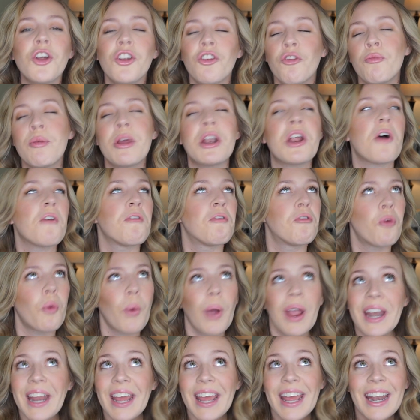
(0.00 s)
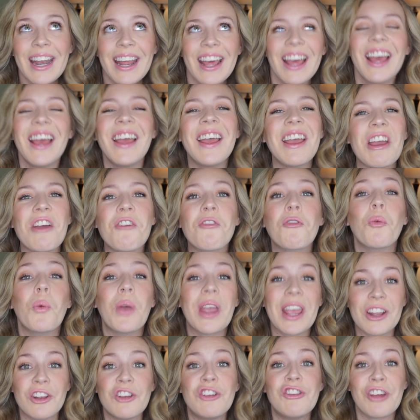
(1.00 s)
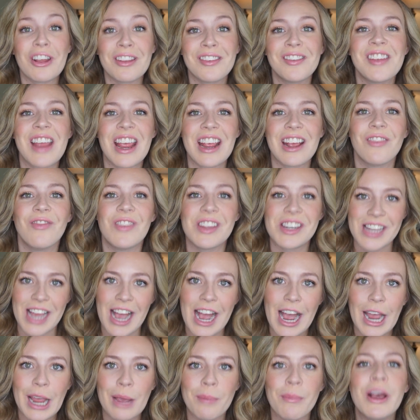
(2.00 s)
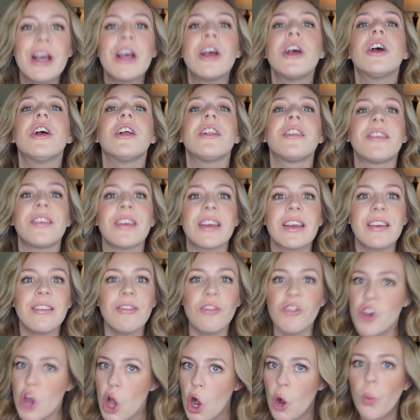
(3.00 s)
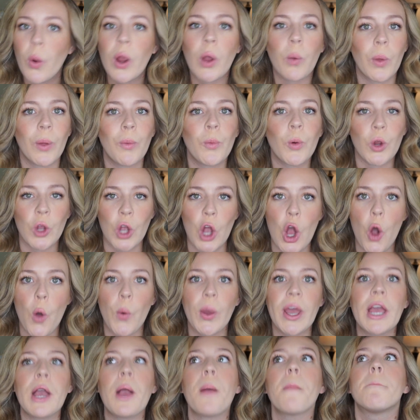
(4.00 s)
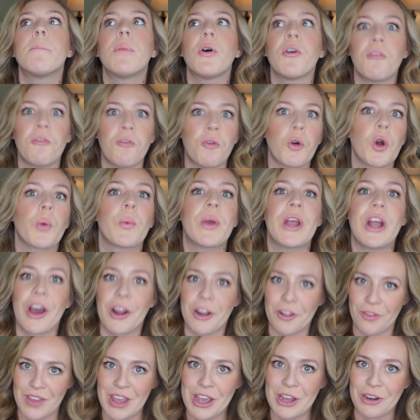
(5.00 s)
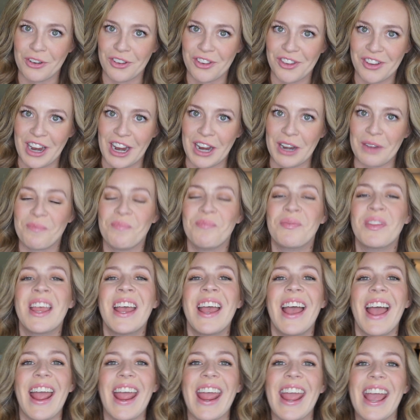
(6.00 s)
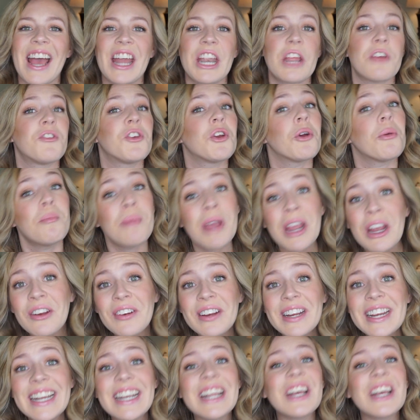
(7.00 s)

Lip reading: have been avoided if we had just taken the time to know where we were going before we got on the interstate. And if you're married,